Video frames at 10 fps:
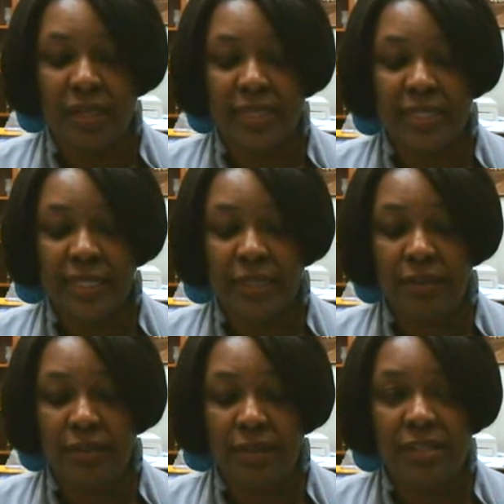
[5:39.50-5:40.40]

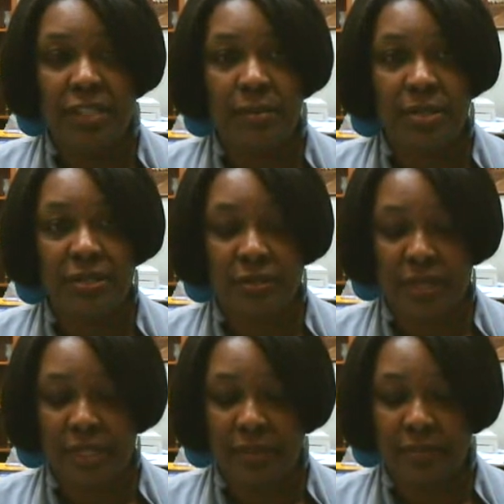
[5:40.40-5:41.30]
Skills are
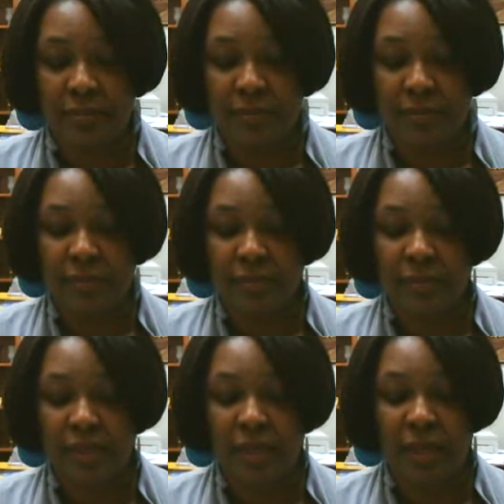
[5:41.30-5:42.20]
demonstrated.
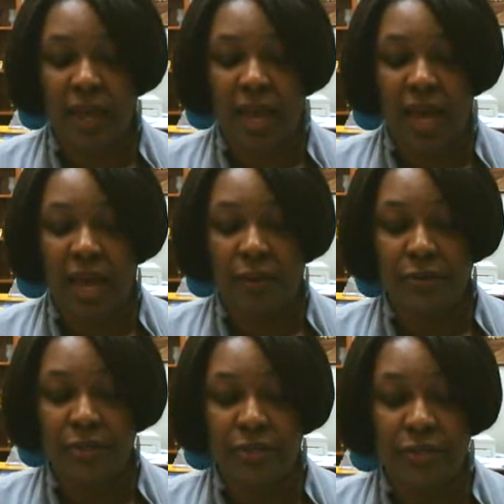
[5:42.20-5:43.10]
How
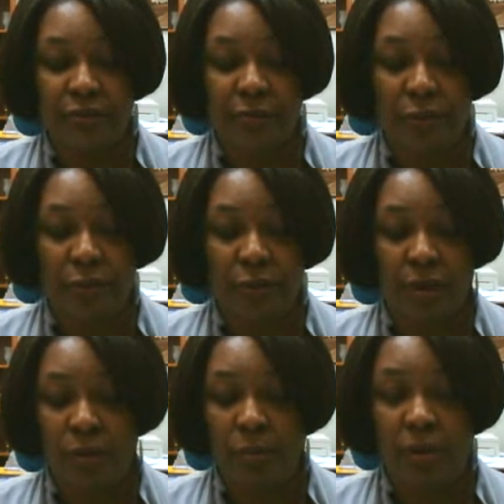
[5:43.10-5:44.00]
to use a
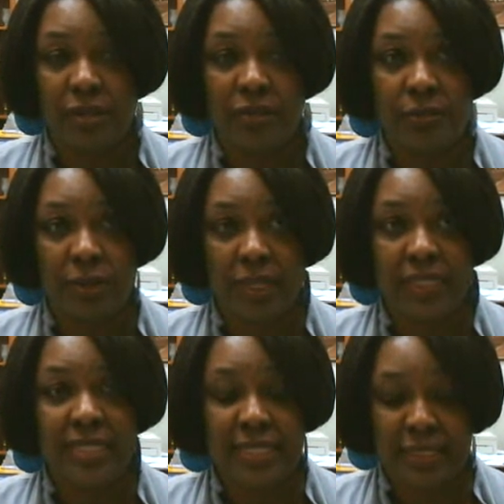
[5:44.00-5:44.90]
formula or punctuate
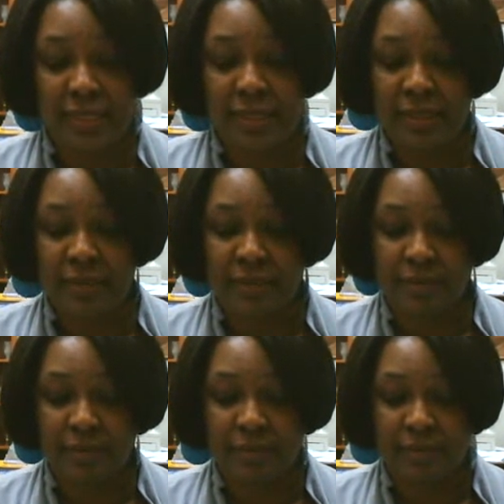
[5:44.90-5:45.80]
a sentence.
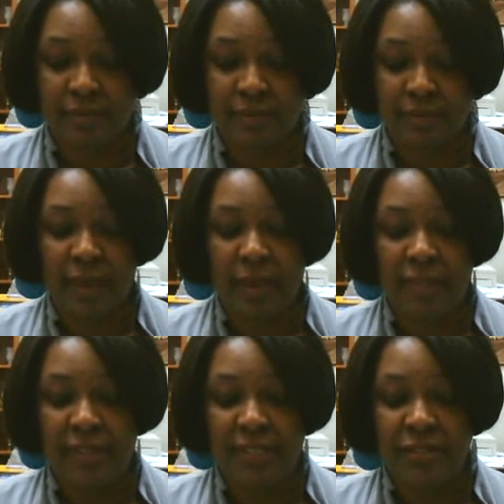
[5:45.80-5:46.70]

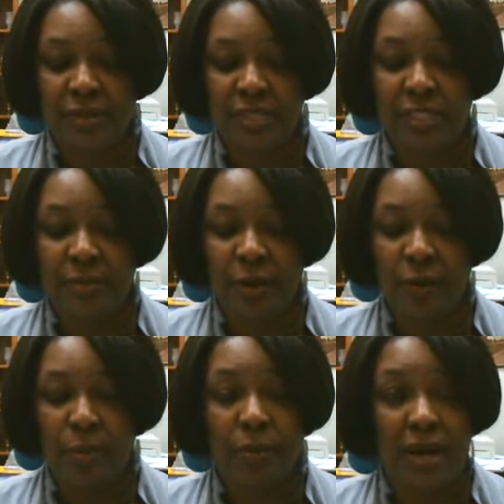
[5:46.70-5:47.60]
This stresses
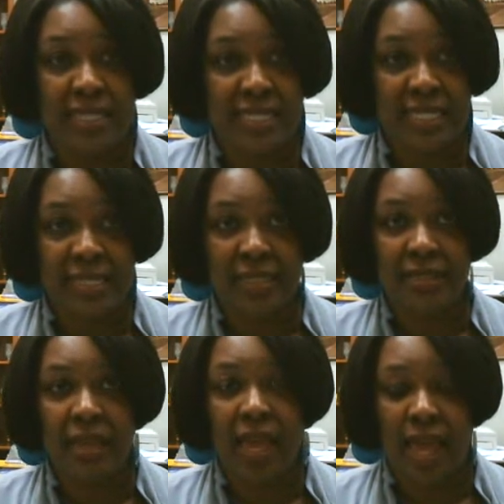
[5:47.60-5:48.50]
both process
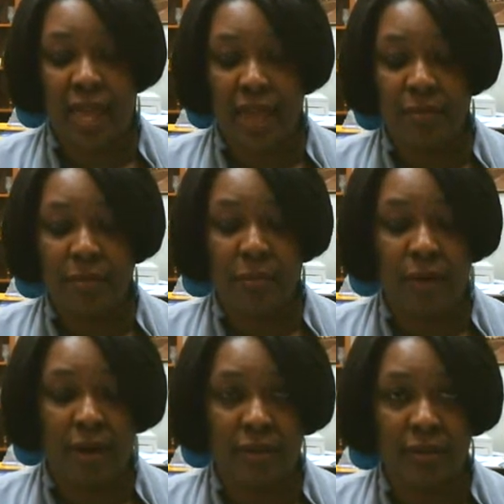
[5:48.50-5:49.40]
and
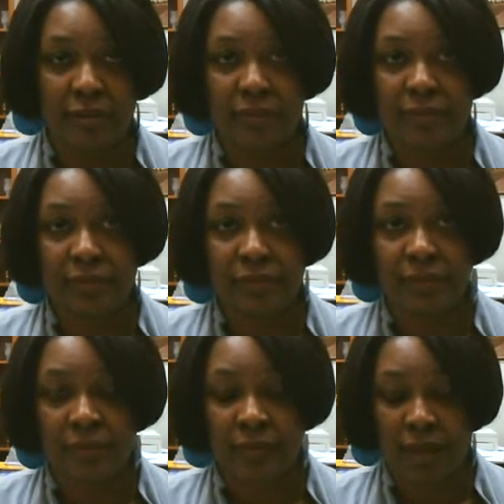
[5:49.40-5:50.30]
product.
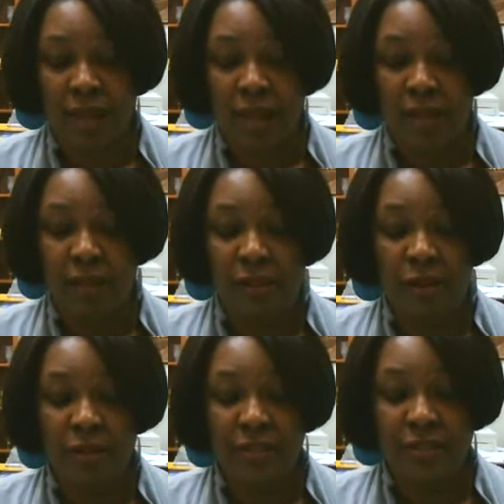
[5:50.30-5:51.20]

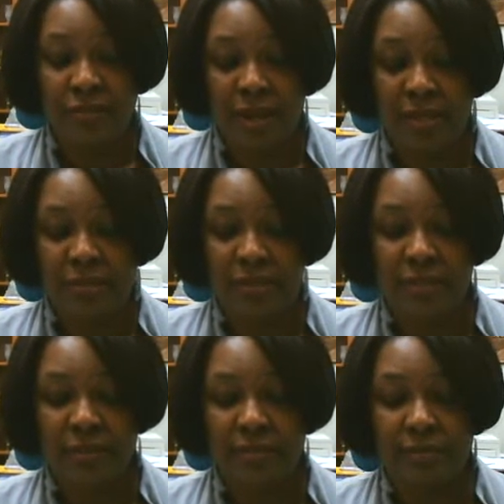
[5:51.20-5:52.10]
Learning
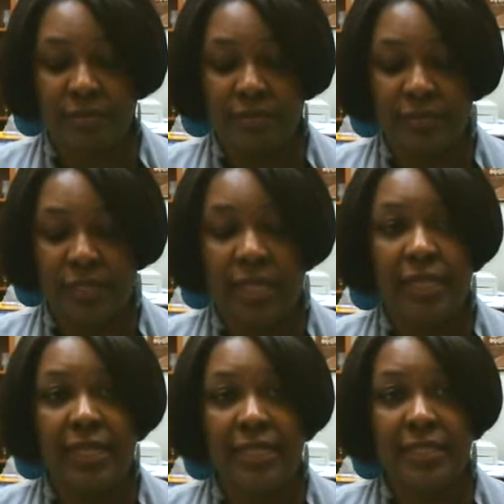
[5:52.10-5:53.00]
strategies.
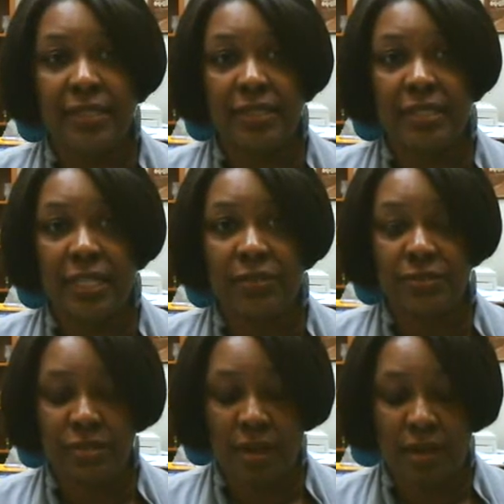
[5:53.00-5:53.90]
Listen to teacher
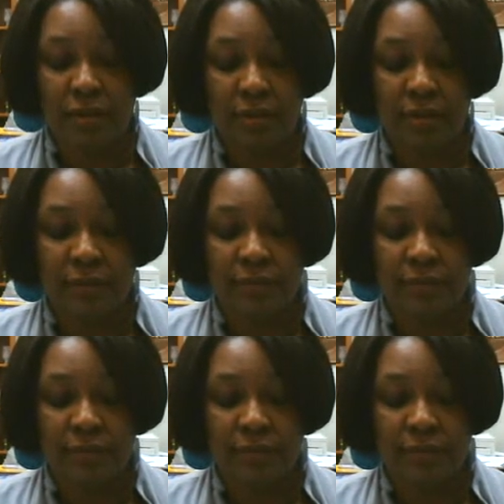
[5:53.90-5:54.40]
talk.